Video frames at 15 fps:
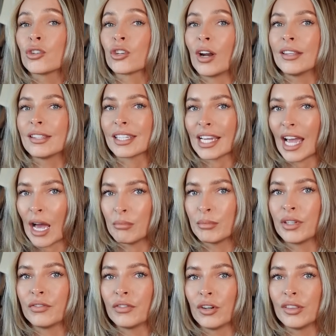Trends can
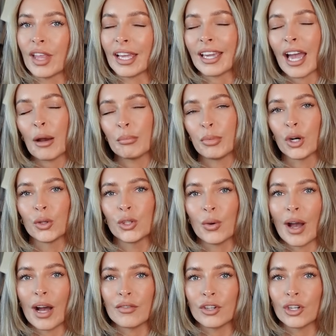be fun. They can pull you
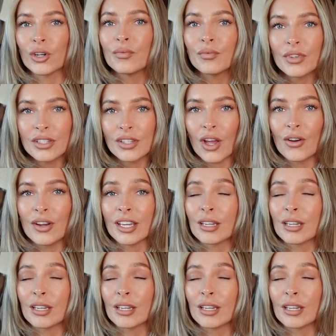out of your comfort zone.